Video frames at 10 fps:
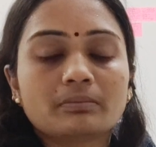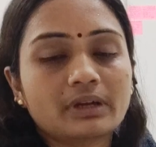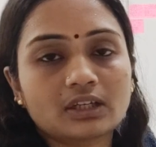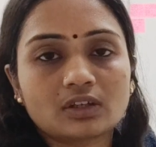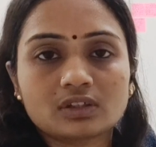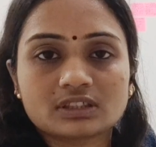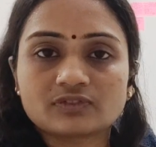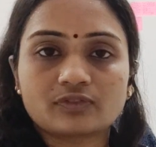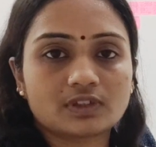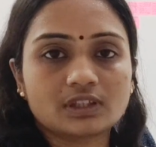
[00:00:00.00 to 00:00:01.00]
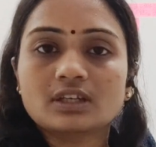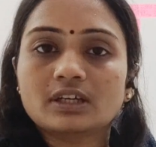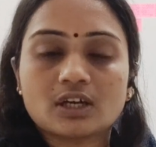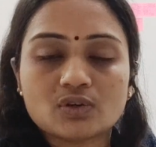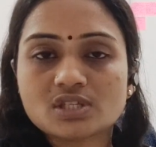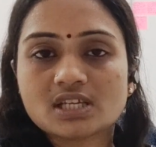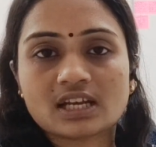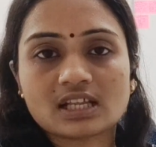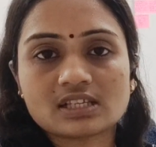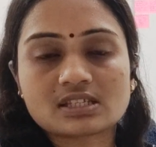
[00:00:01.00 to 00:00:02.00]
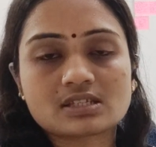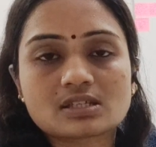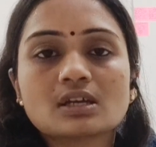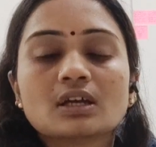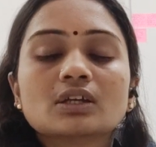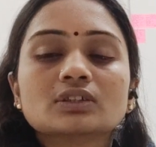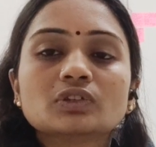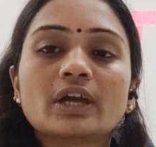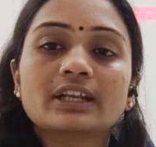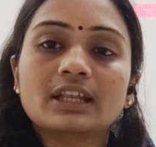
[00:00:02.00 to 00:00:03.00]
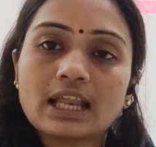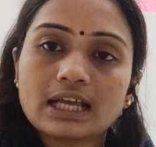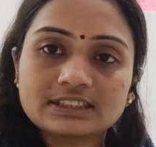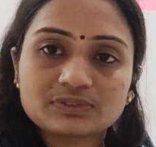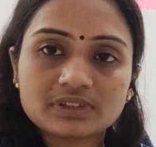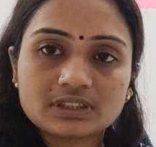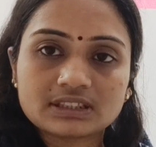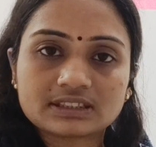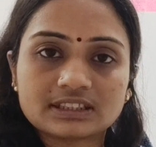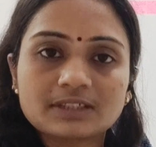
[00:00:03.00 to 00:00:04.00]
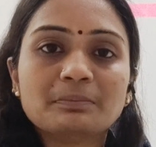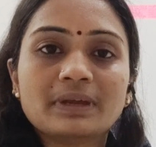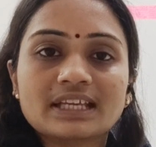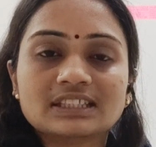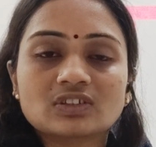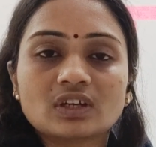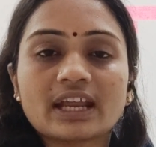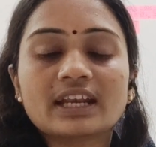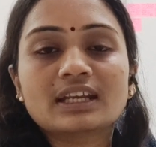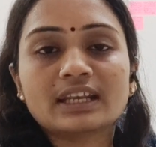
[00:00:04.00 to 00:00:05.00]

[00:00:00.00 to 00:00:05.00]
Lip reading: menton is for the Downs analysis. So and last one is the basion and